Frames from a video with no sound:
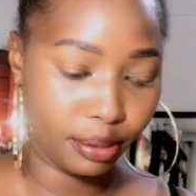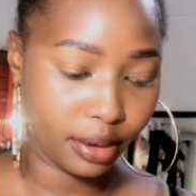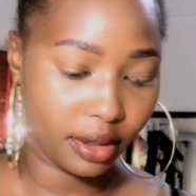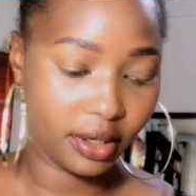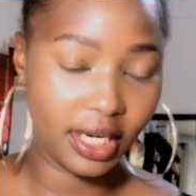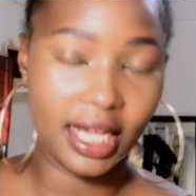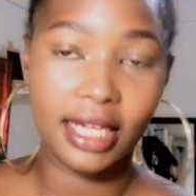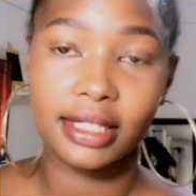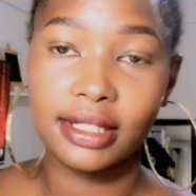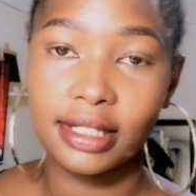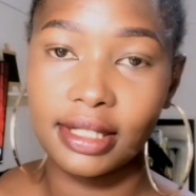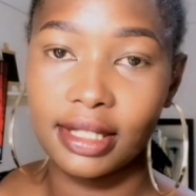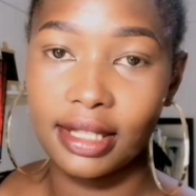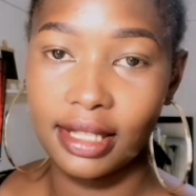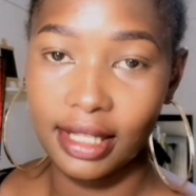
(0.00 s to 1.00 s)

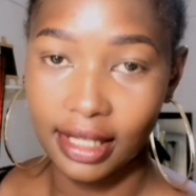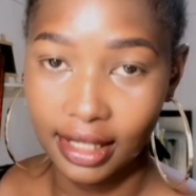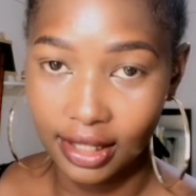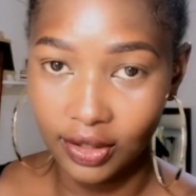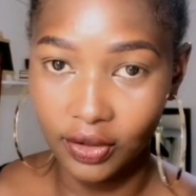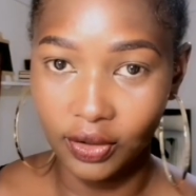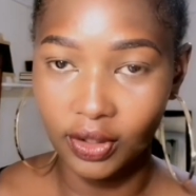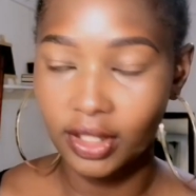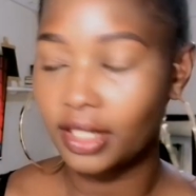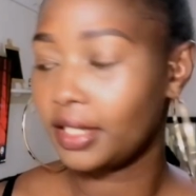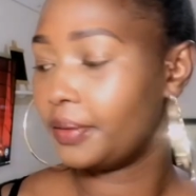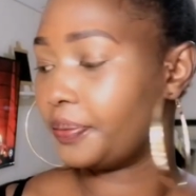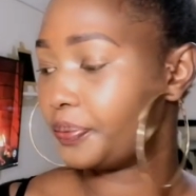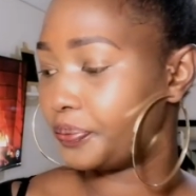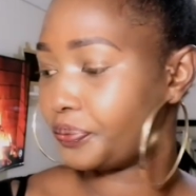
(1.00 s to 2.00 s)
products that I
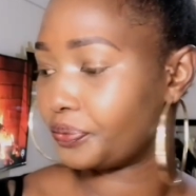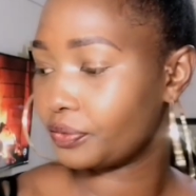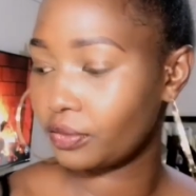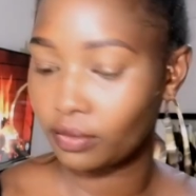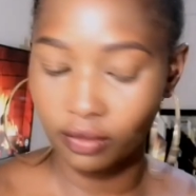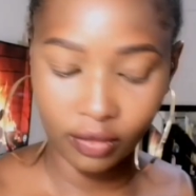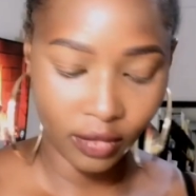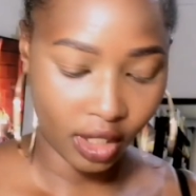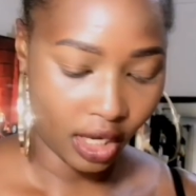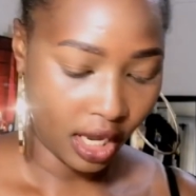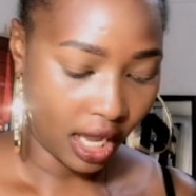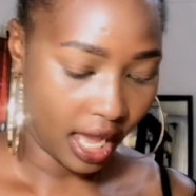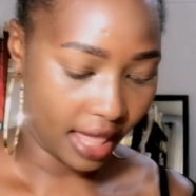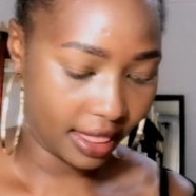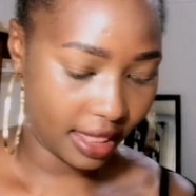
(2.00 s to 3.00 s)
got.
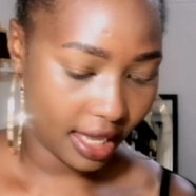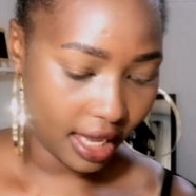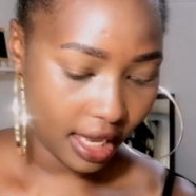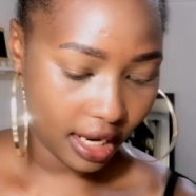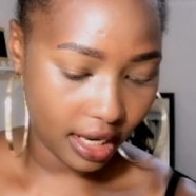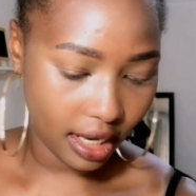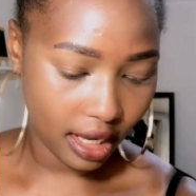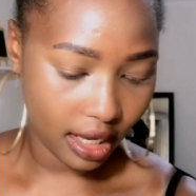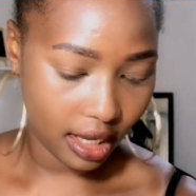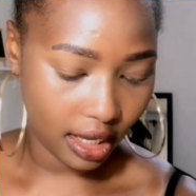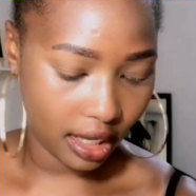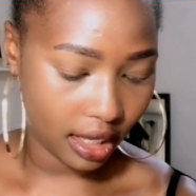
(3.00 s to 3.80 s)
And then